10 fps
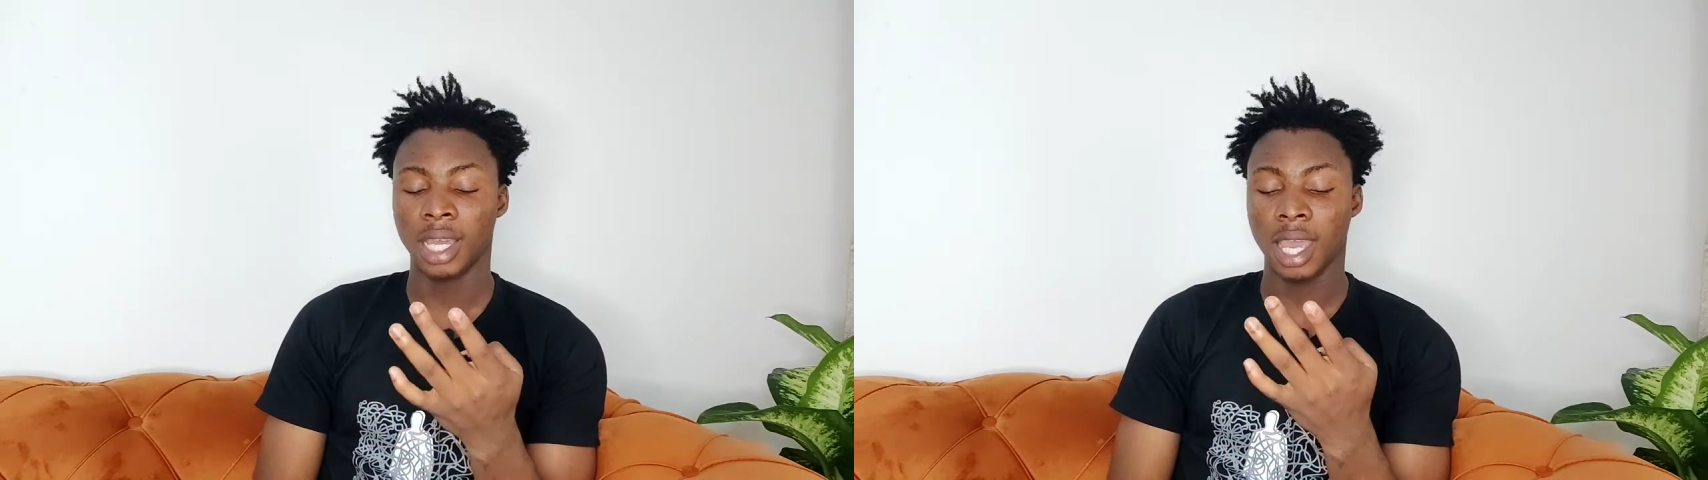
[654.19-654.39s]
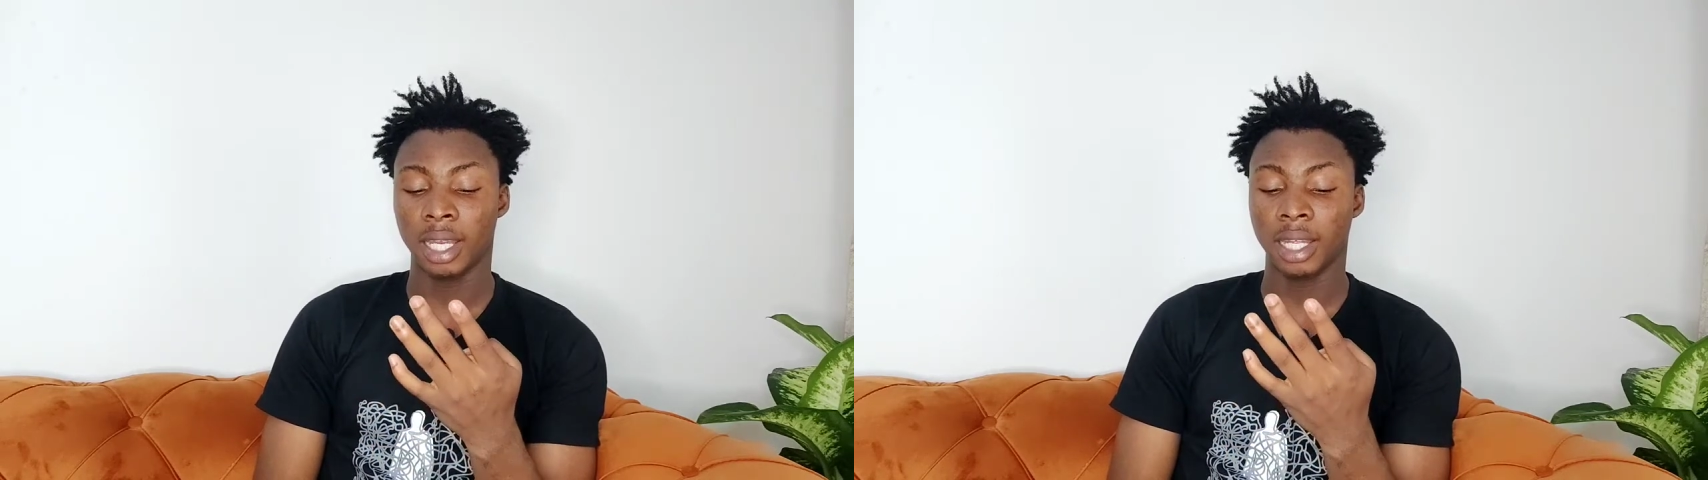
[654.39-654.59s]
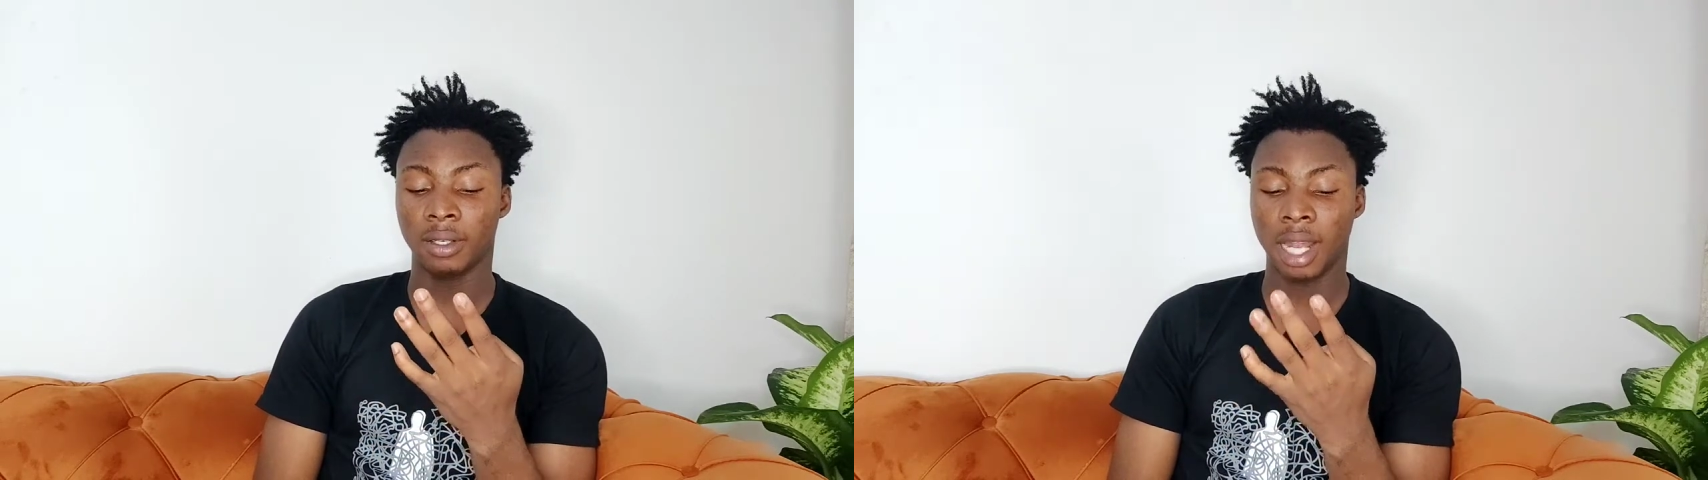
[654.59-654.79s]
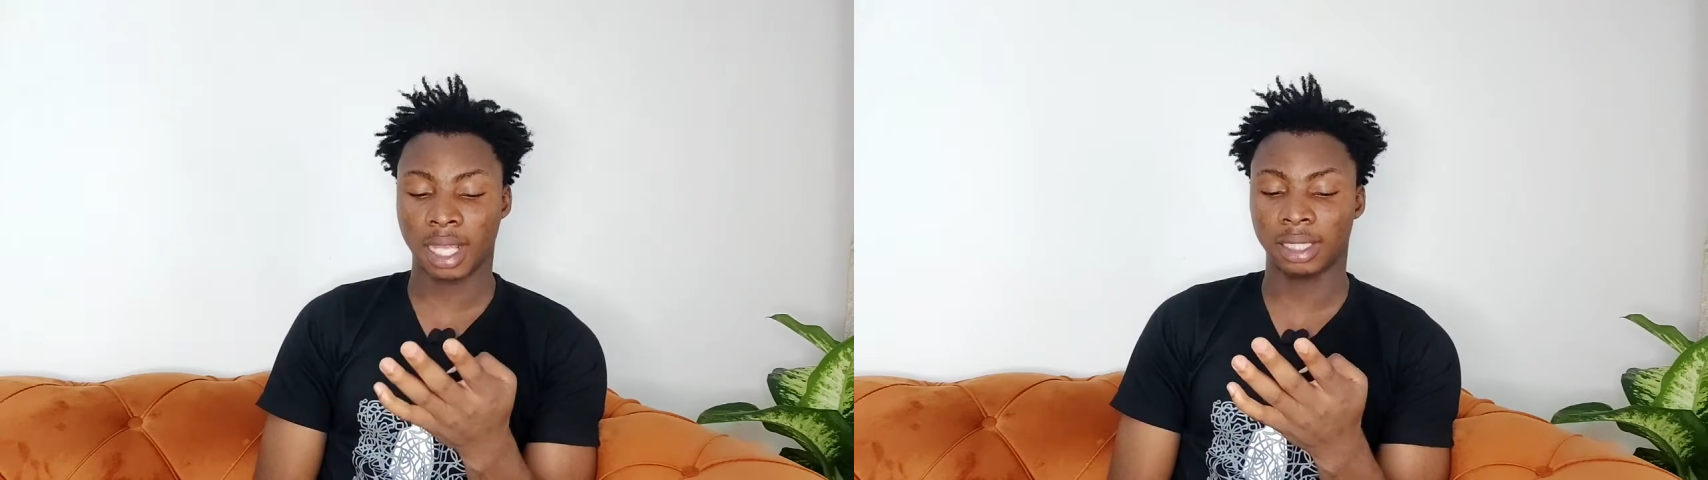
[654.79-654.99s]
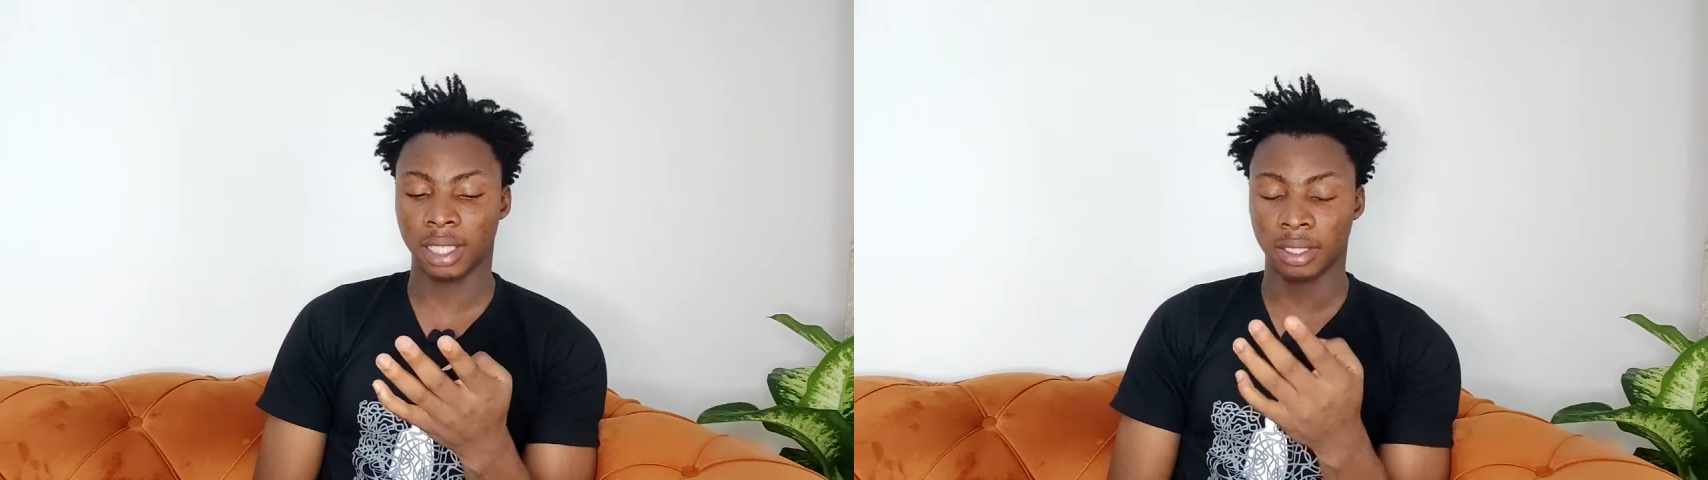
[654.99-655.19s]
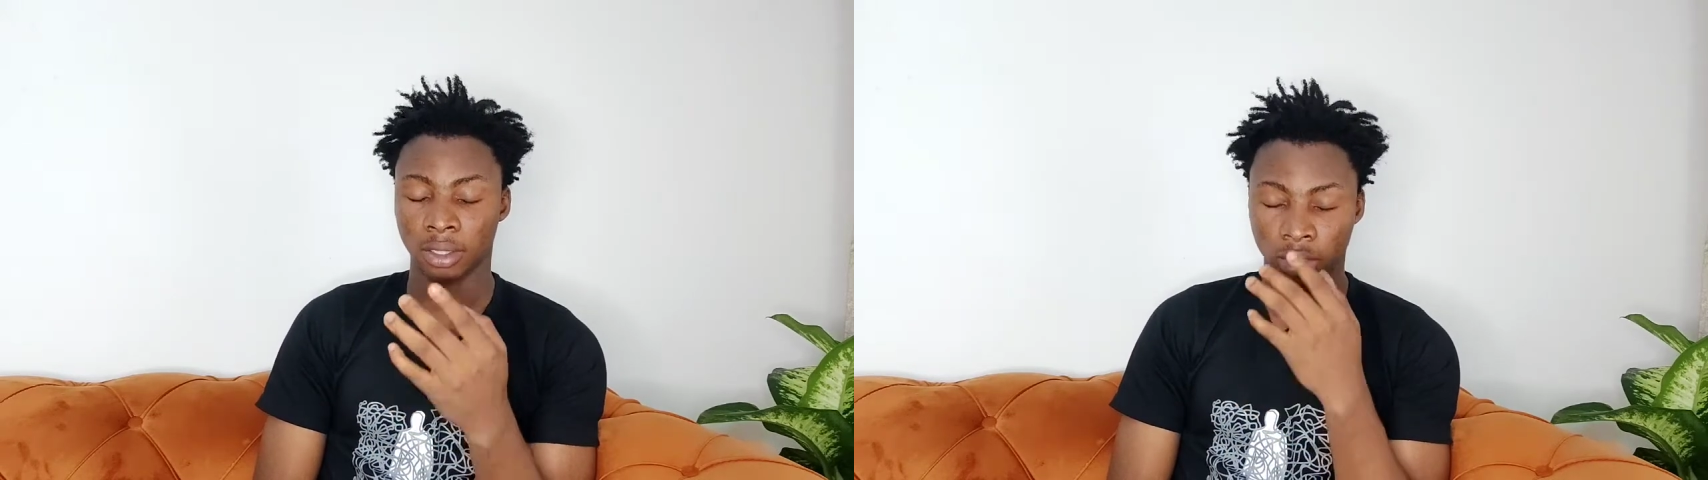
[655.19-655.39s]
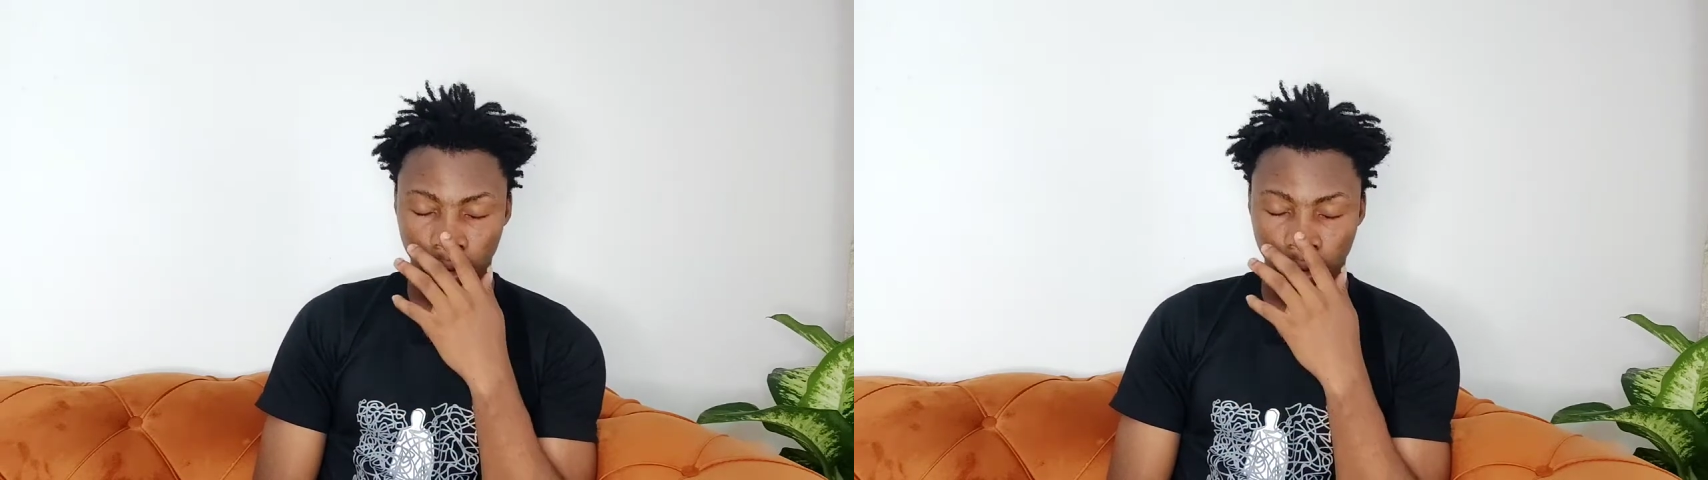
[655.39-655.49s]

And then lastly,